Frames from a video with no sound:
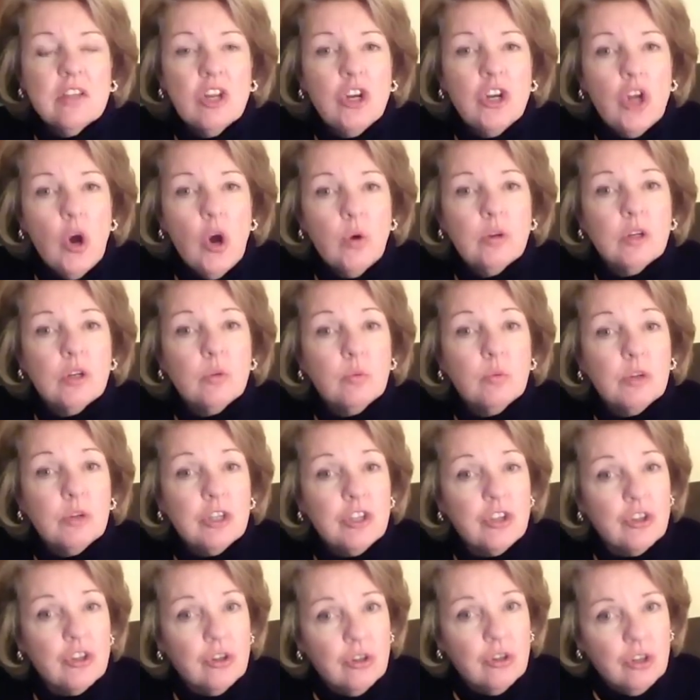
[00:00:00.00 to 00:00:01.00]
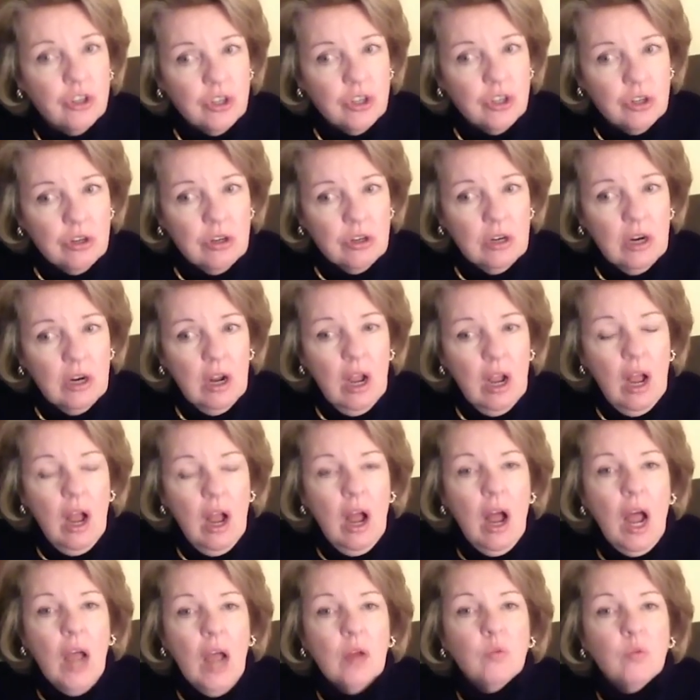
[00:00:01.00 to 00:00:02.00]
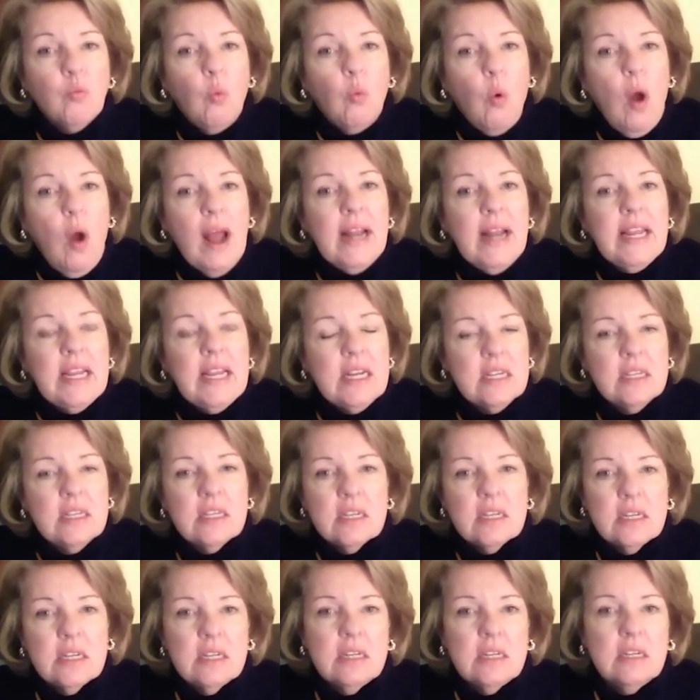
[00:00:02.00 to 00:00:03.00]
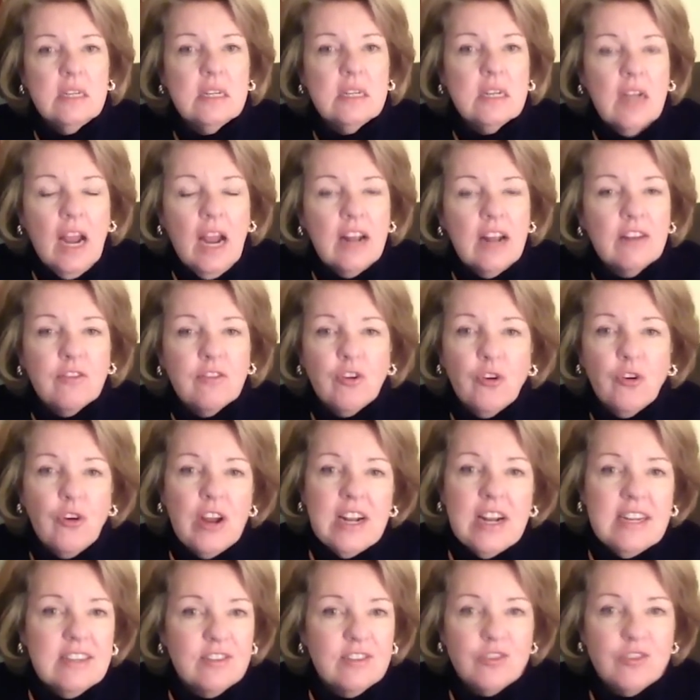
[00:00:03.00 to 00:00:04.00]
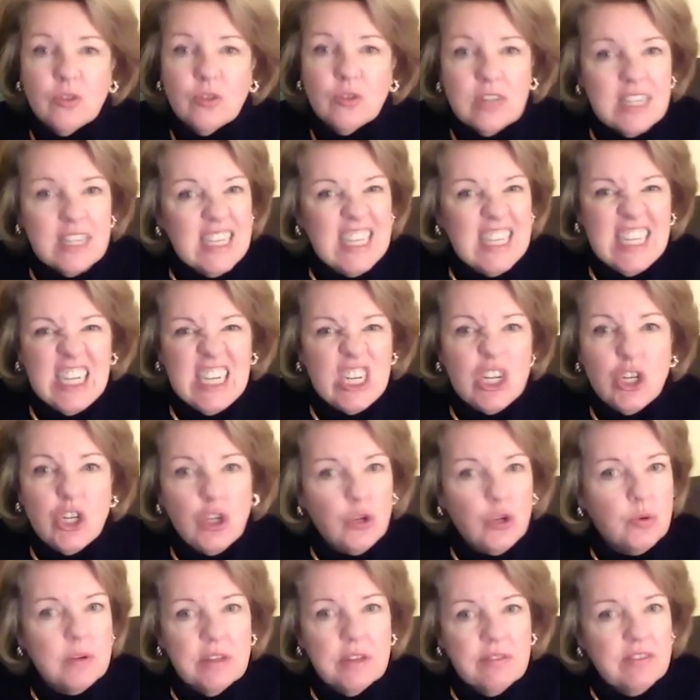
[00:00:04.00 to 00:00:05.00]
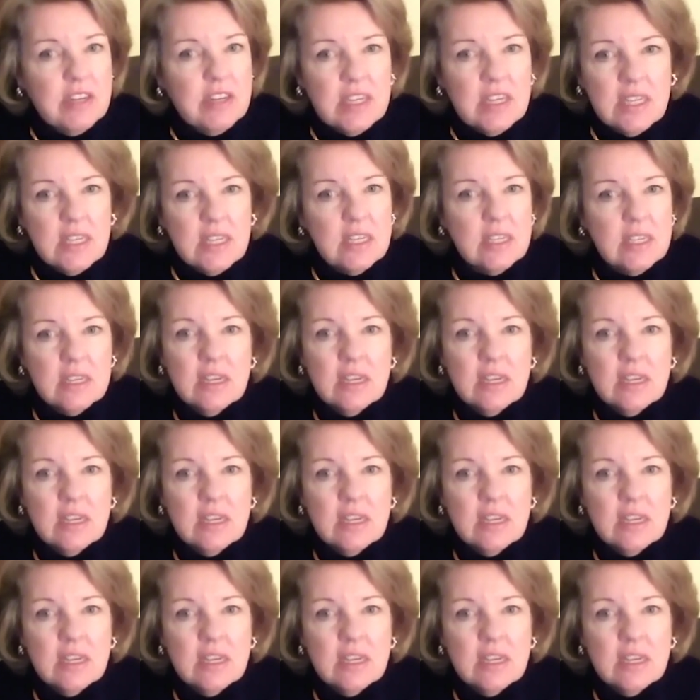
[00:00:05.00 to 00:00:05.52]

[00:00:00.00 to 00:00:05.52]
noted researcher on what is it, kind of grit is sort of stick-to-itiveness.